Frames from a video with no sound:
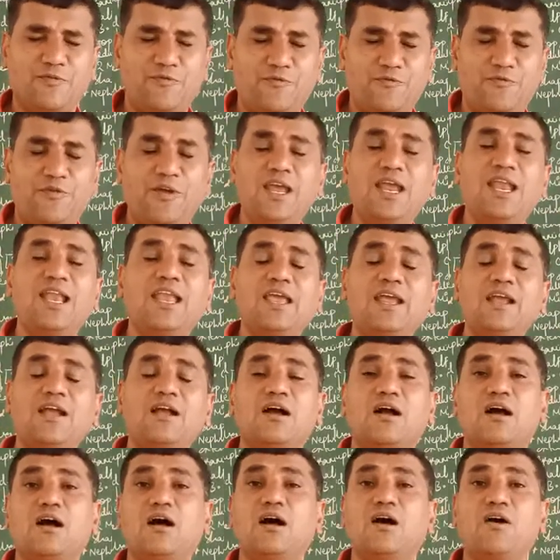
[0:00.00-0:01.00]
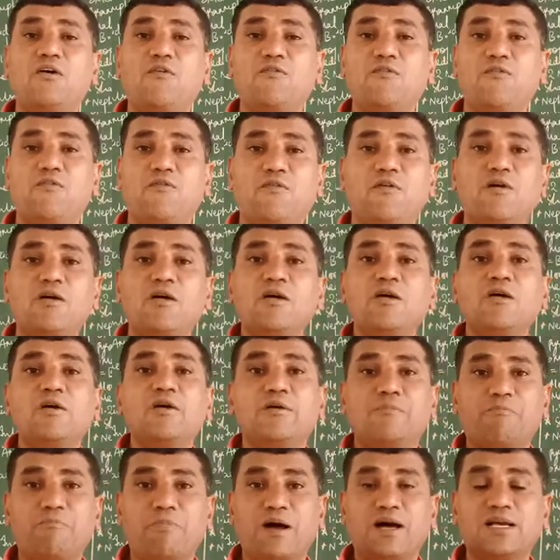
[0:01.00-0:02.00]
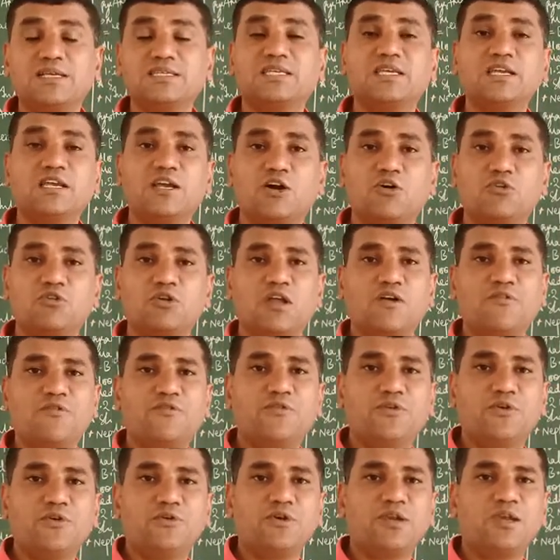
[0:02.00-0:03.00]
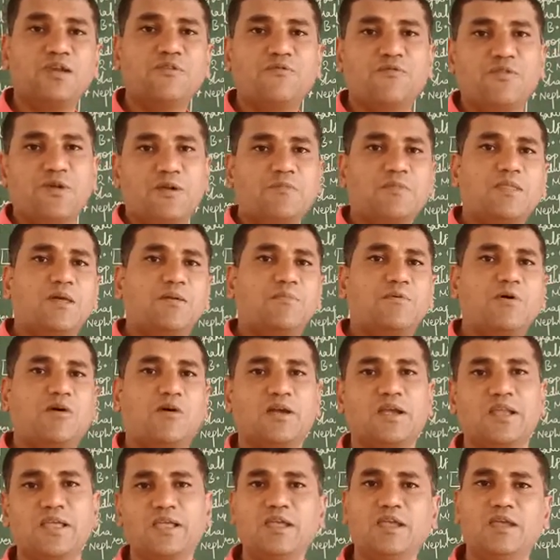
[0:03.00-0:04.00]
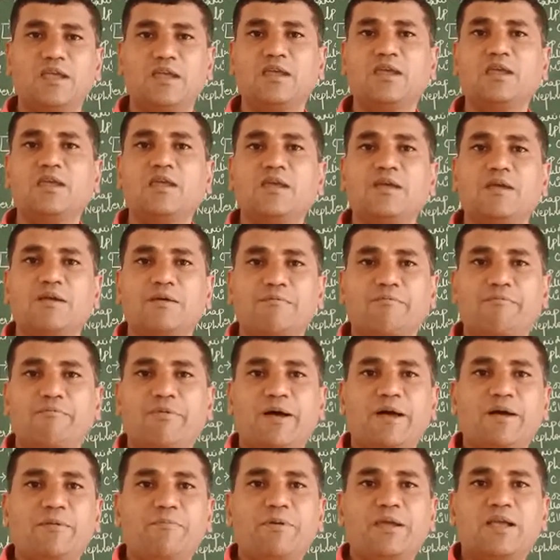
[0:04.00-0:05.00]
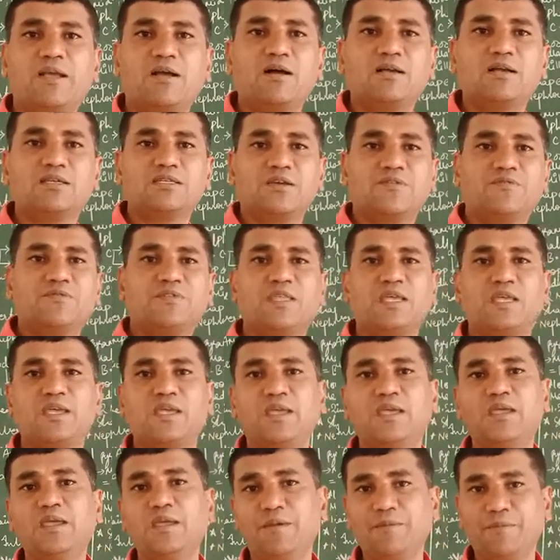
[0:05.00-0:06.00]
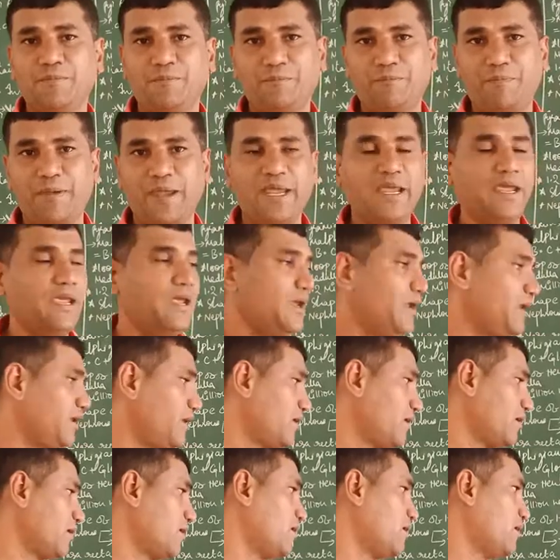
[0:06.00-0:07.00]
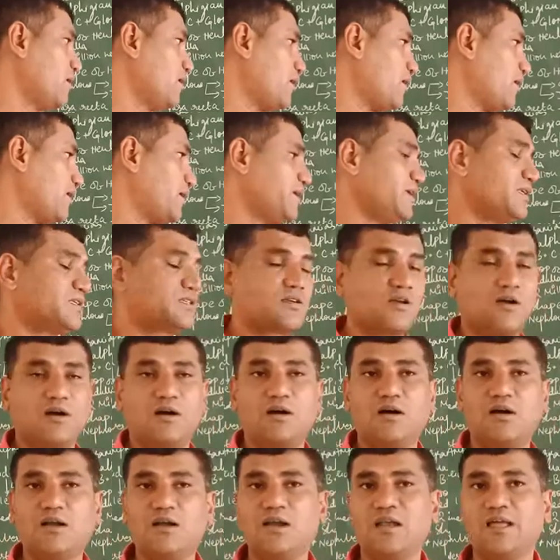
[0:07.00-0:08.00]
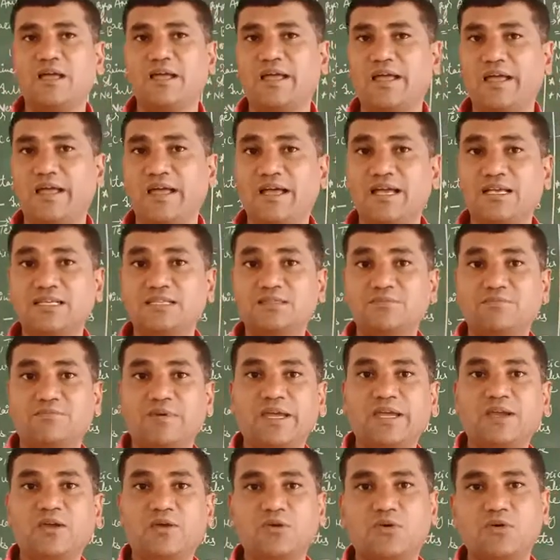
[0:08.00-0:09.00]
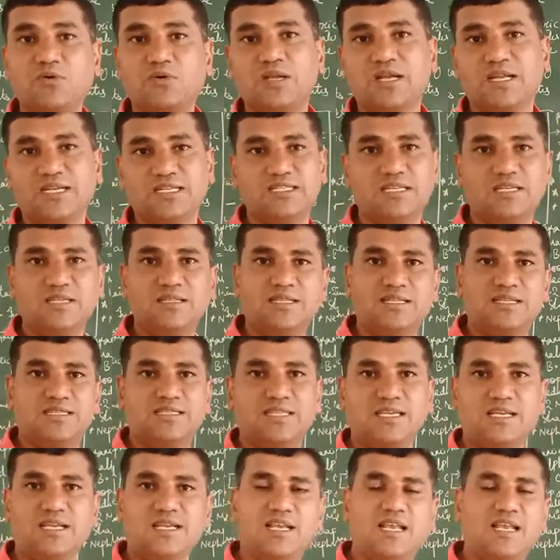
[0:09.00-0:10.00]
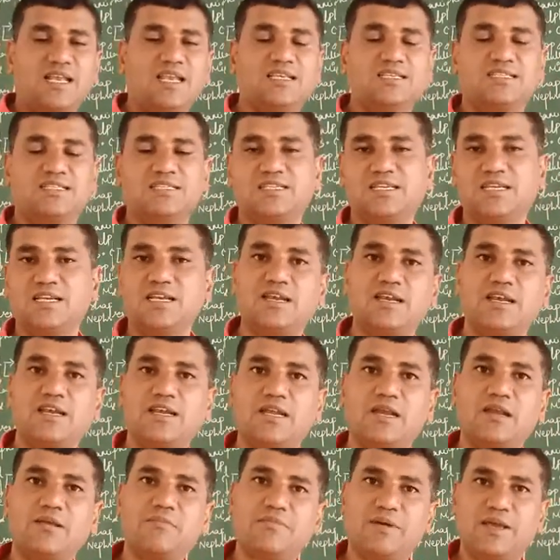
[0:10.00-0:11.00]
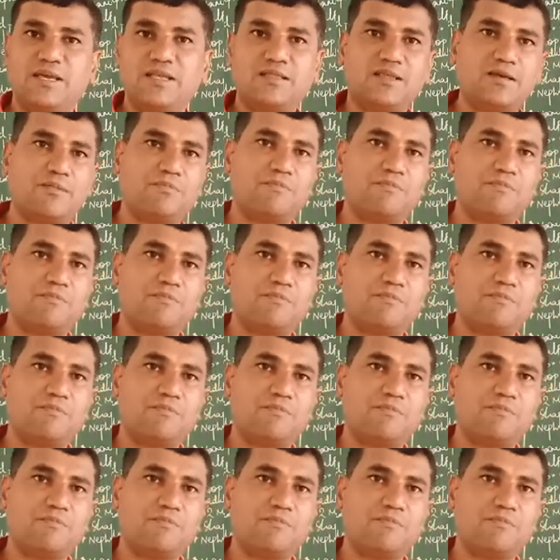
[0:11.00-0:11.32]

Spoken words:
feeling of passing out of urine from the body because of the pain is called as microtusion. This signal is generated by the